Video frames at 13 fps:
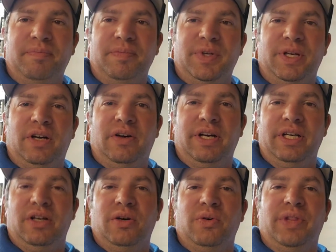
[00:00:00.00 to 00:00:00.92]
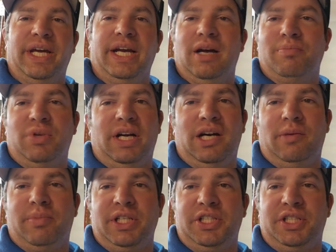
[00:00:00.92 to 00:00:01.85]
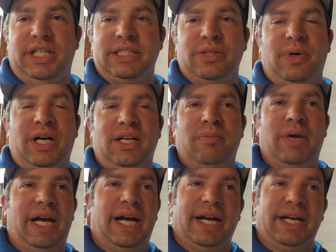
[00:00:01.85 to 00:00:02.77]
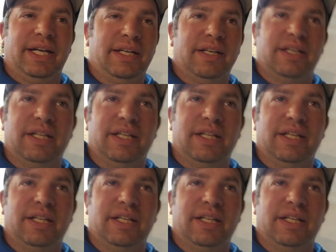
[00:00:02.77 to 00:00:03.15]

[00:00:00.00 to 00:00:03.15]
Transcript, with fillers: you know i know they got bought out by shell a while back and